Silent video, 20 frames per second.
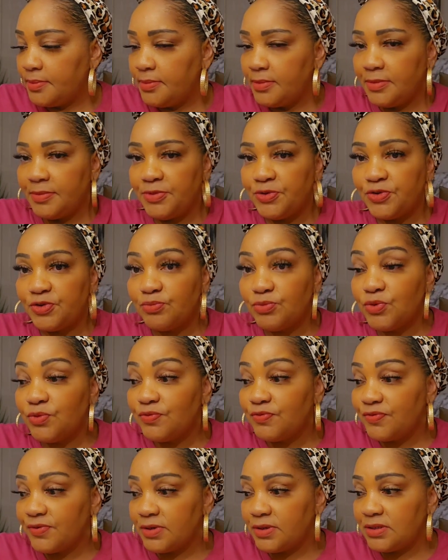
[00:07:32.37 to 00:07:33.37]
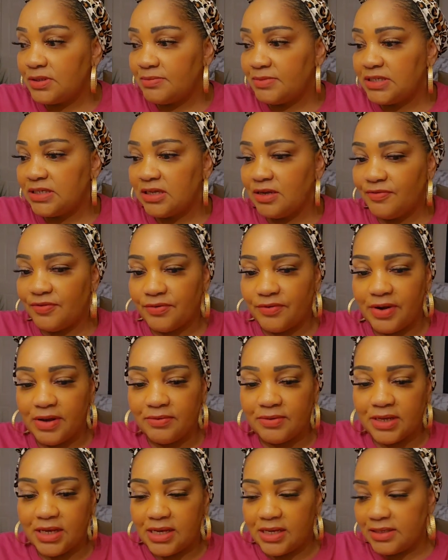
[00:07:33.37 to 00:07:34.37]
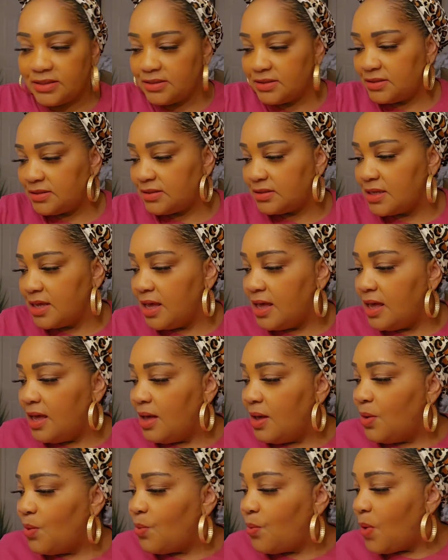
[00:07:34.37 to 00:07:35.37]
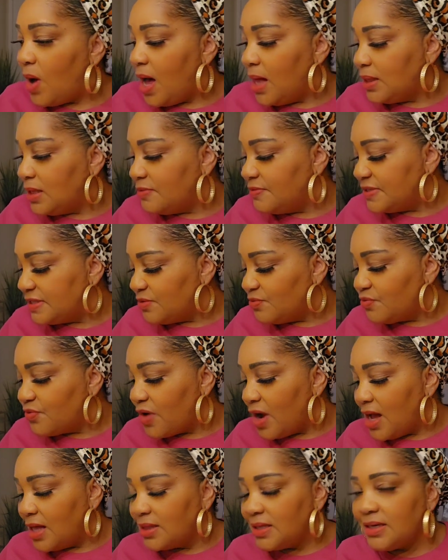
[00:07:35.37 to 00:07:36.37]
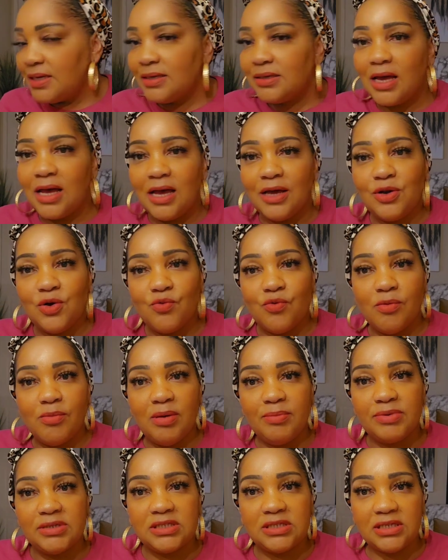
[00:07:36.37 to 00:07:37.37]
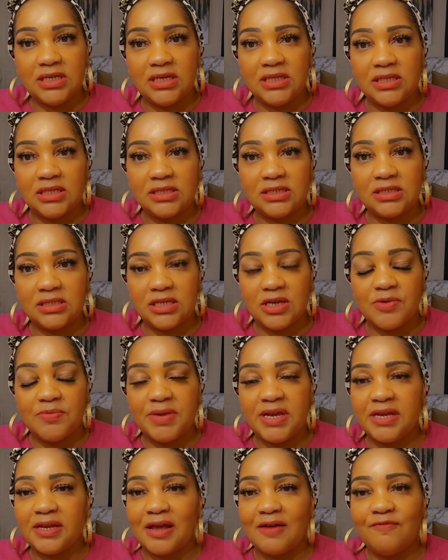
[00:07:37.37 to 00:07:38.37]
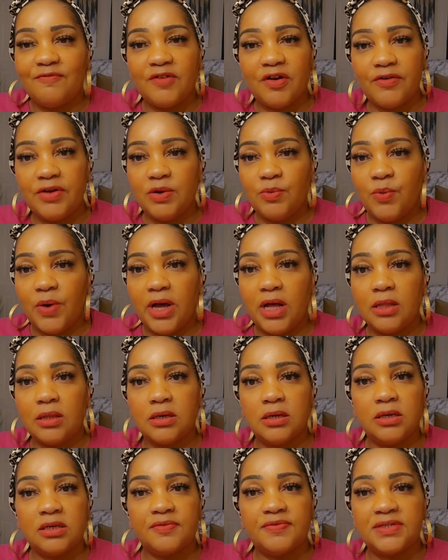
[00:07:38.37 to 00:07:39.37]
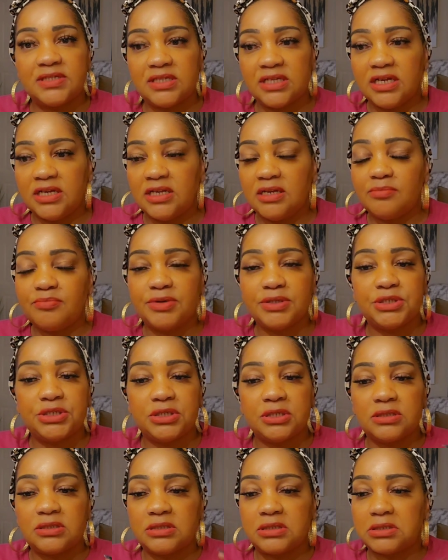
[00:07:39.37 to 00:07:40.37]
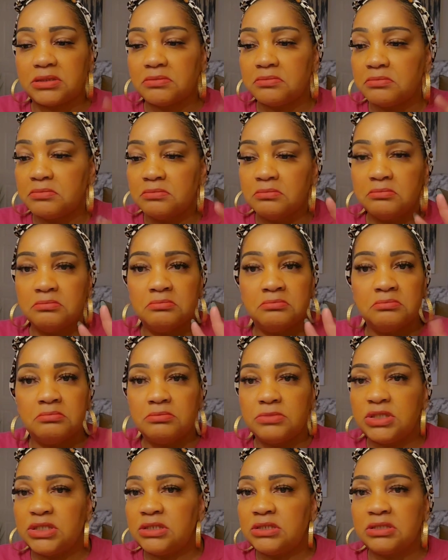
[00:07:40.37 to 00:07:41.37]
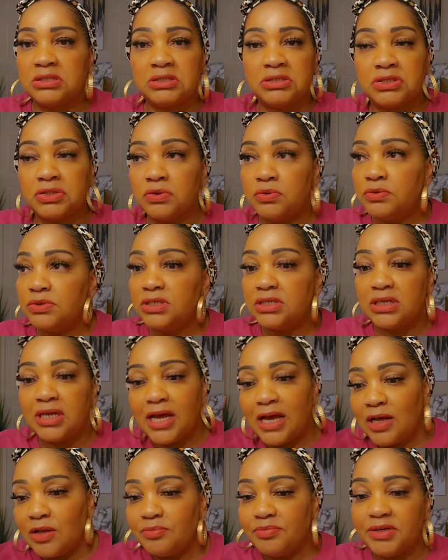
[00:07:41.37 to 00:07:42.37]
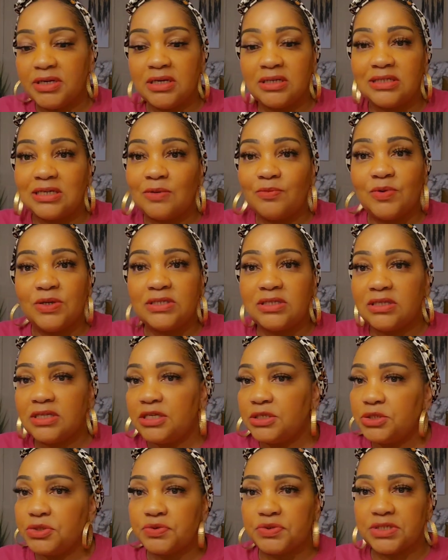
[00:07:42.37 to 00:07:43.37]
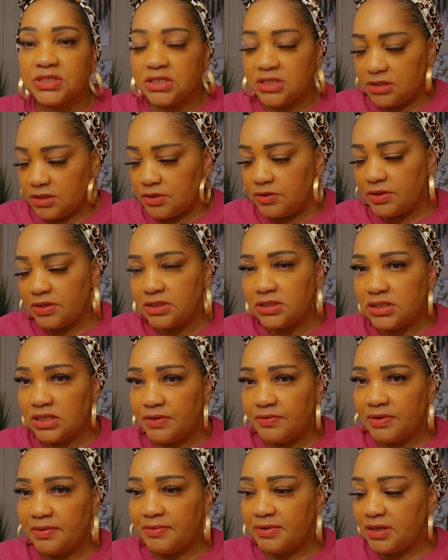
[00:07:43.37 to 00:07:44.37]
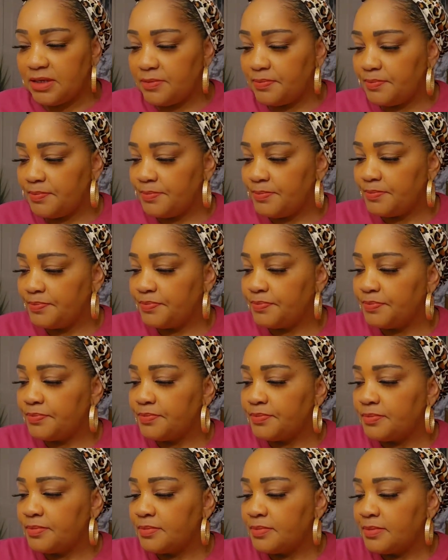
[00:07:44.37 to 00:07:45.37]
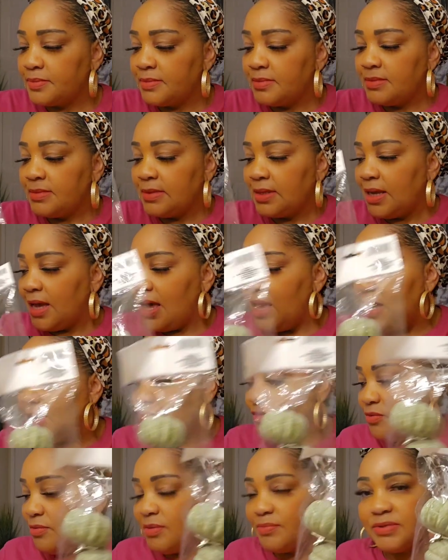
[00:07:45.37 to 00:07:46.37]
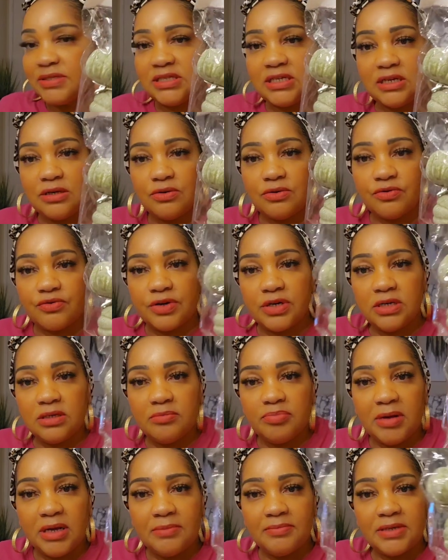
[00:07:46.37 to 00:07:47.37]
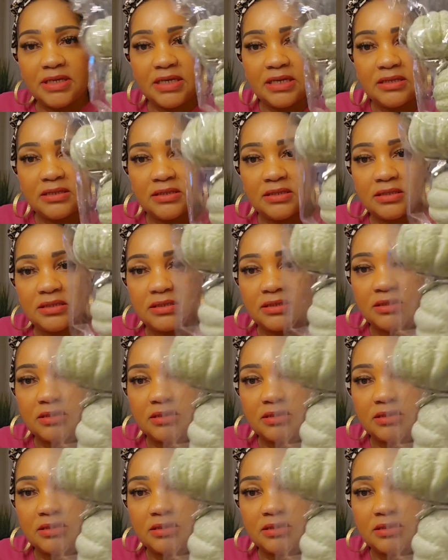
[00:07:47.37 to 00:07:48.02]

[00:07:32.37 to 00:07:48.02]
Let me just move some stuff around, guys. While I was in Raleigh, and I don't remember seeing this near me, and I very well could have seen it, but just tuned it out because I wasn't interested. You understand what I mean? I don't remember seeing green pumpkins.